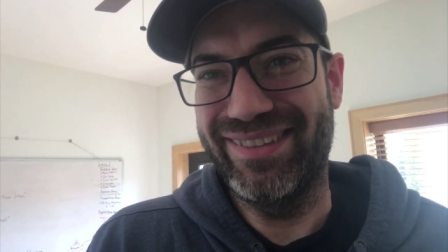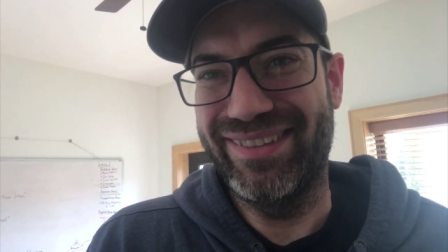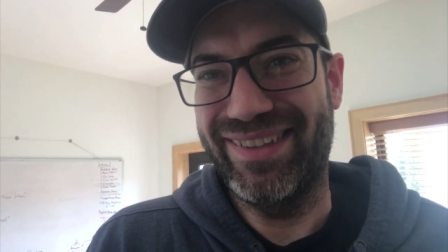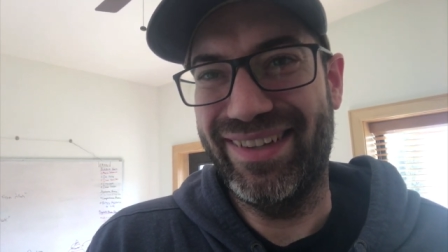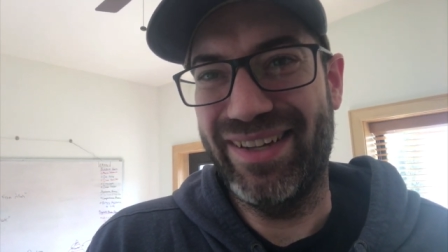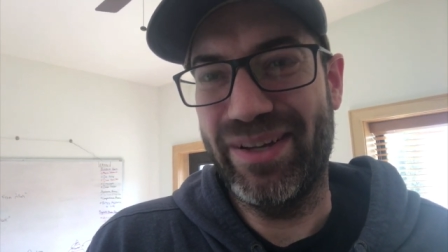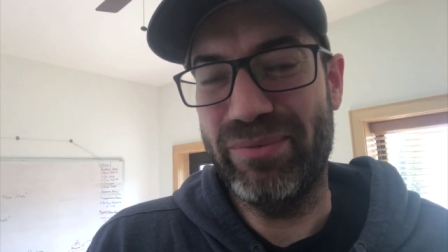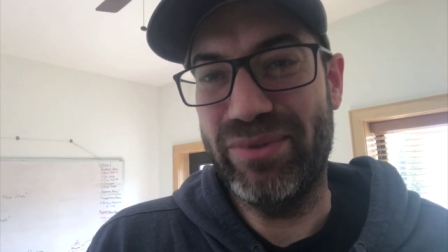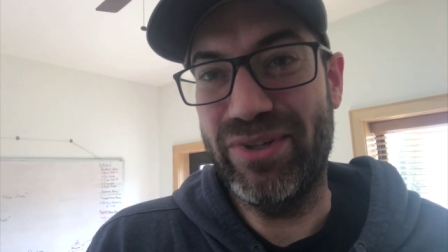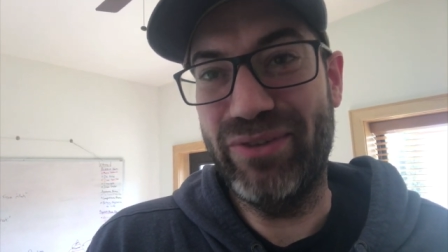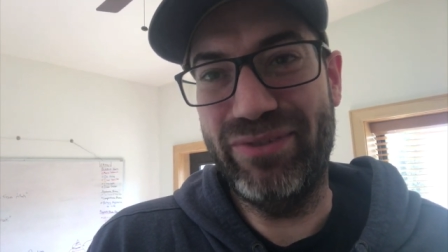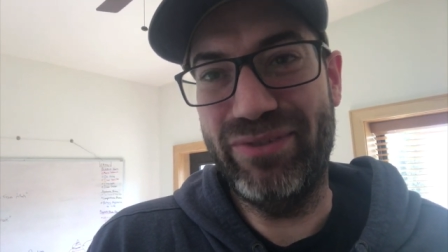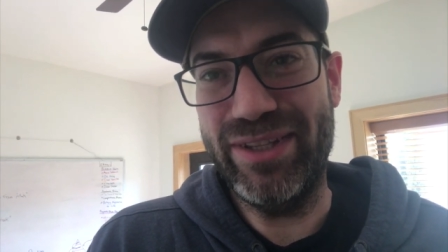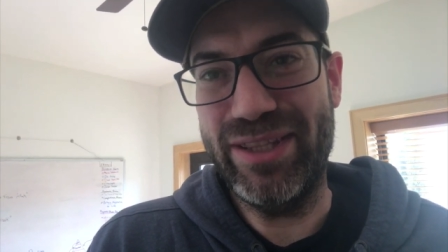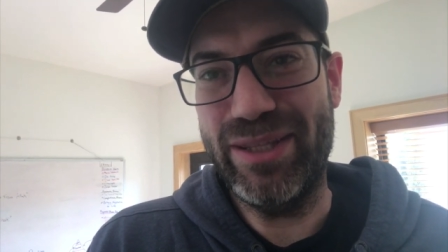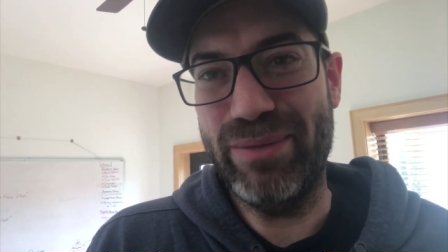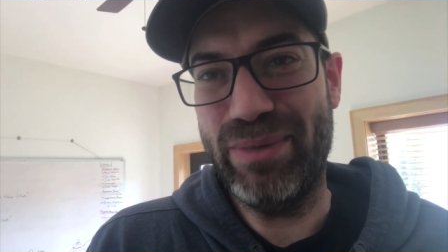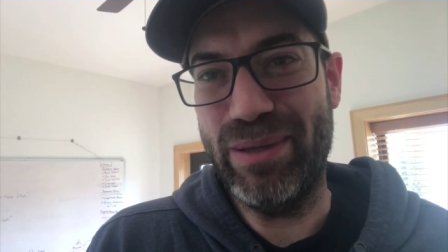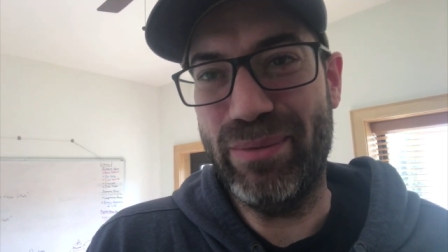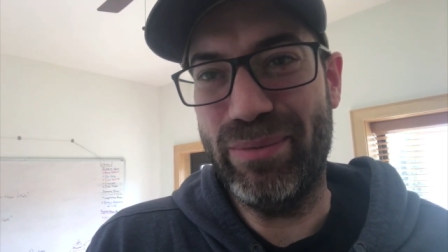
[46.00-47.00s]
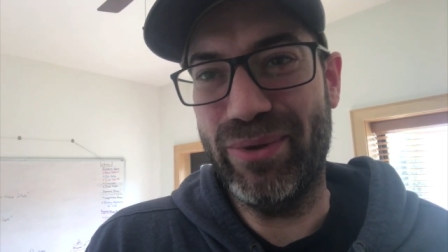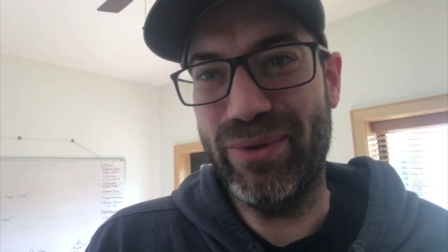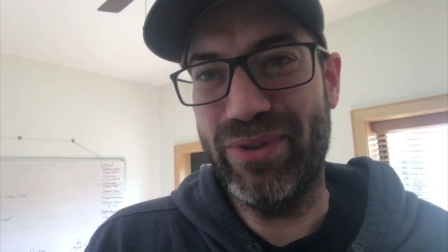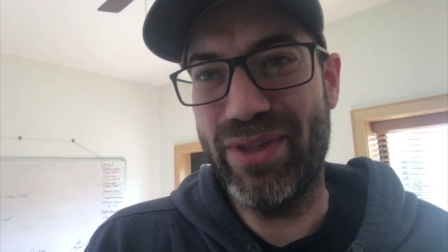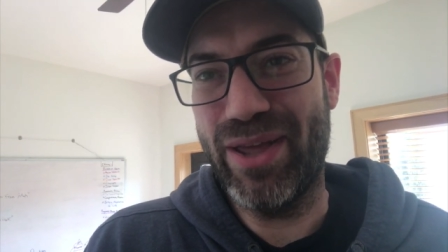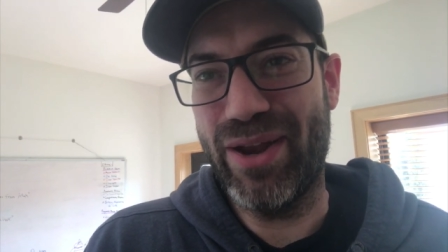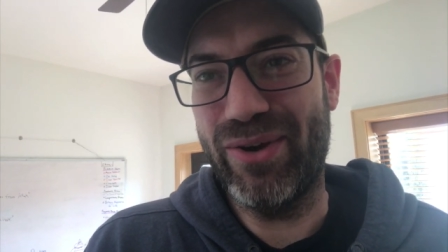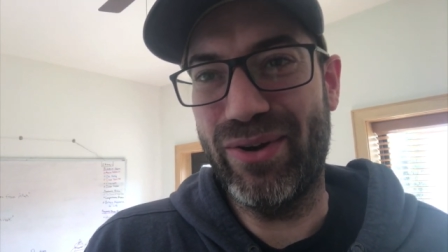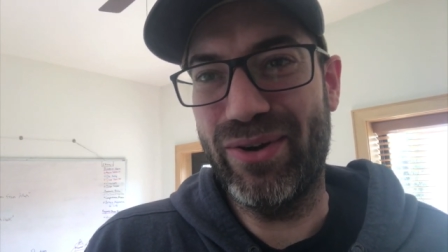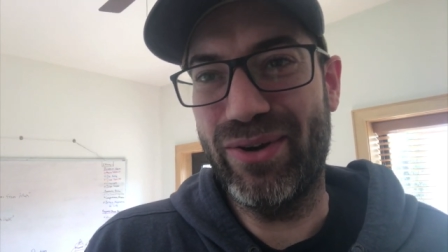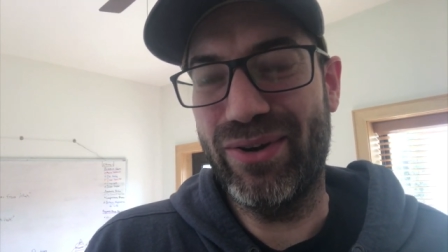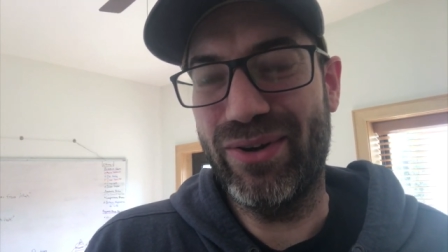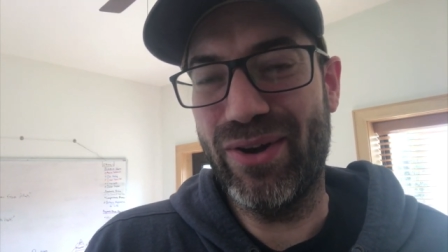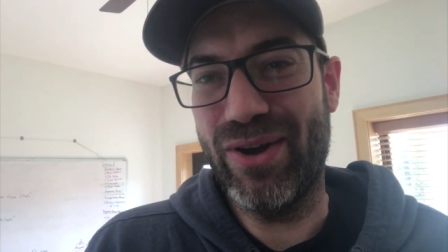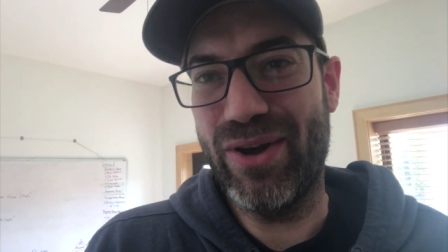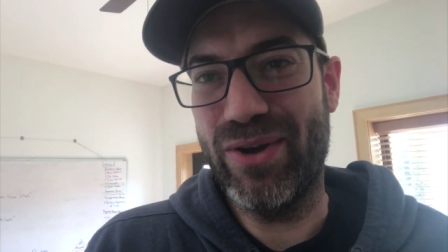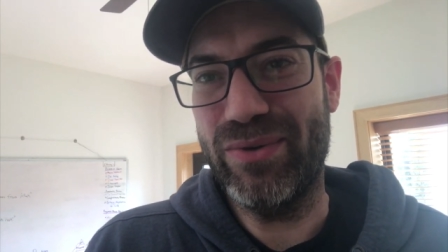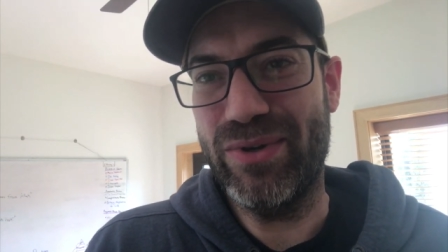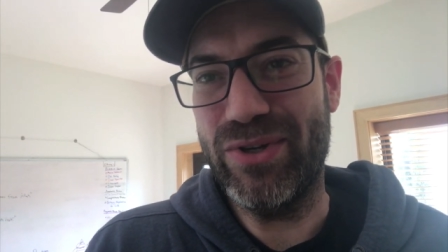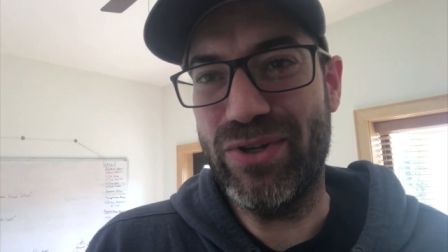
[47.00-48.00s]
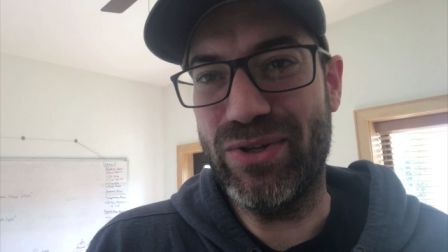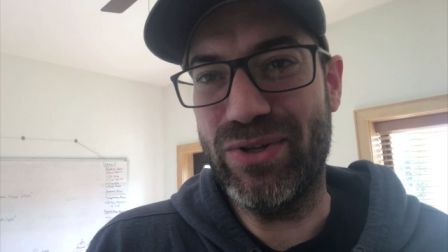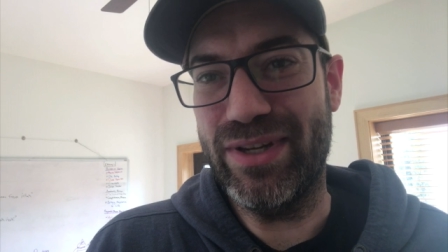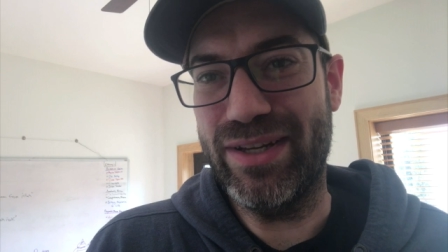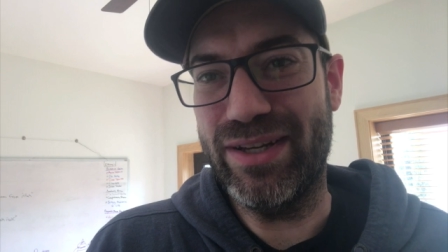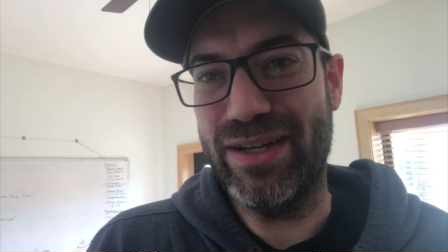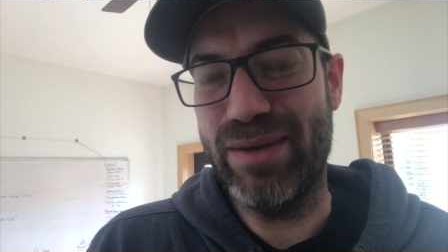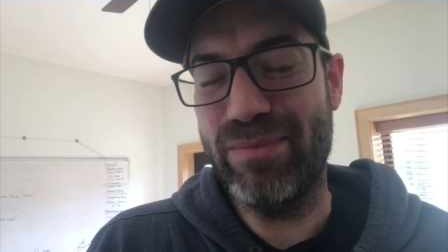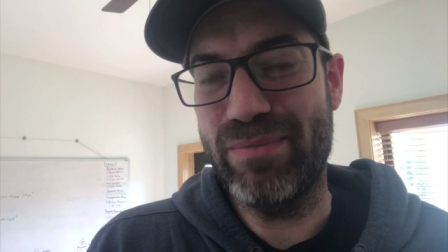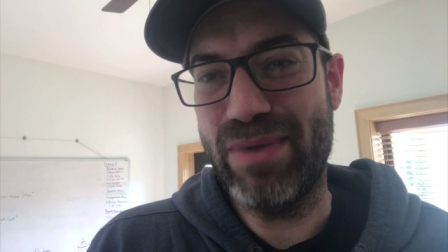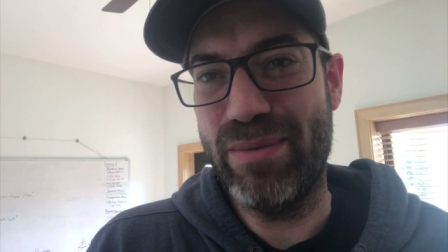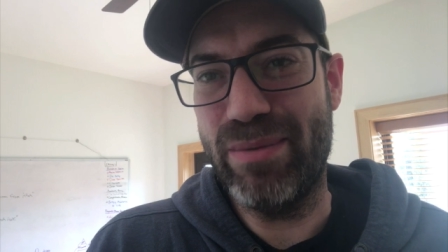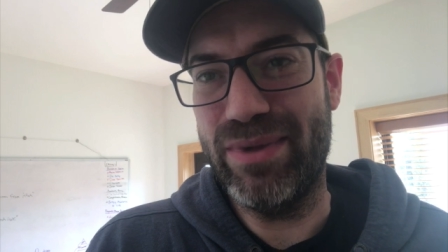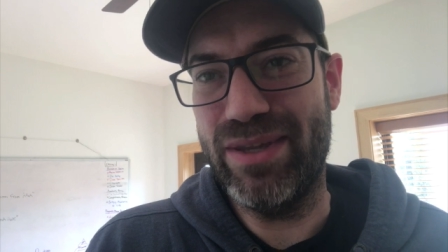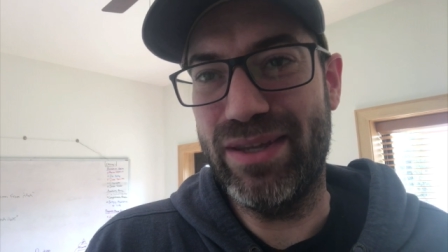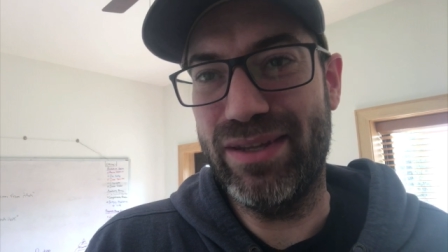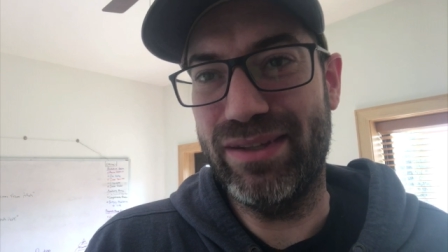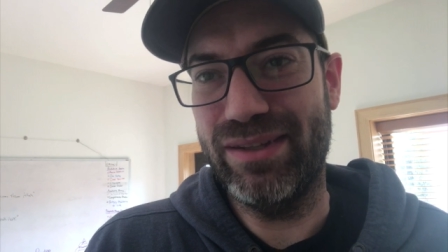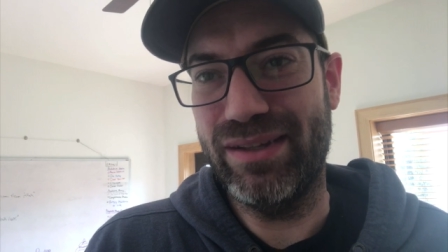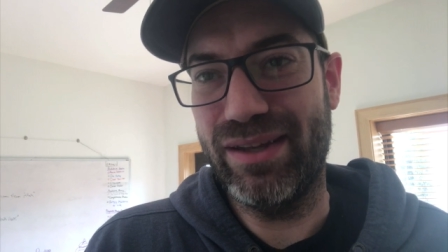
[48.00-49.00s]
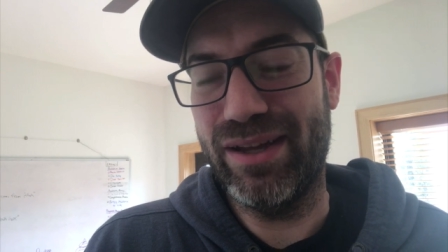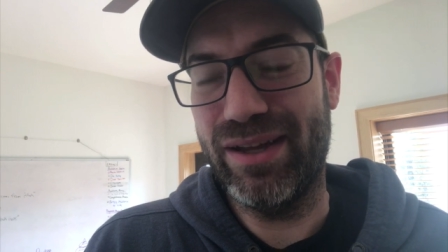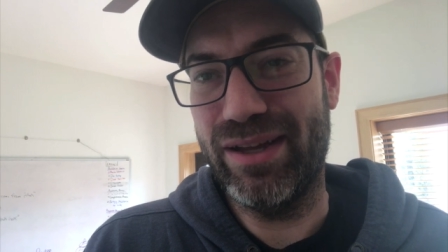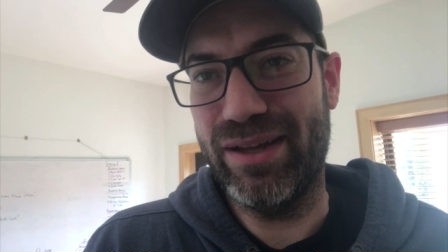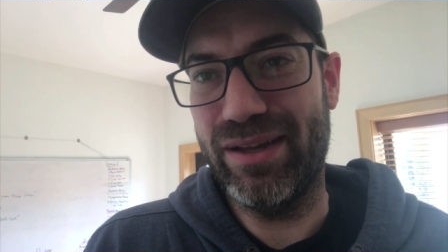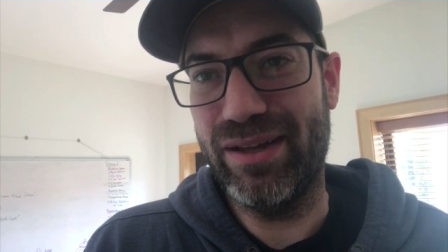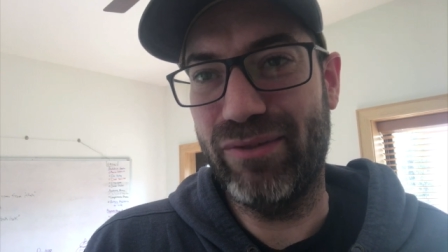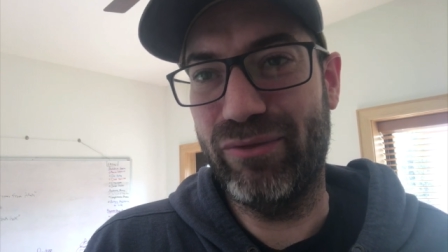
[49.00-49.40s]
um, to feed the people that are on retreat, and maybe uh,